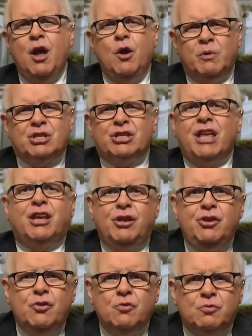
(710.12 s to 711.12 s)
which they can
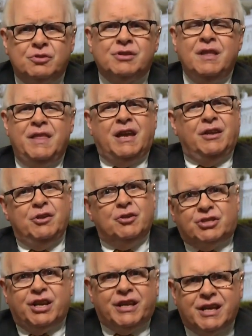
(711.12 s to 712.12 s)
use. They can
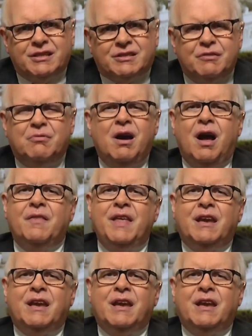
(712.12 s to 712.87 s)
use it against Iran.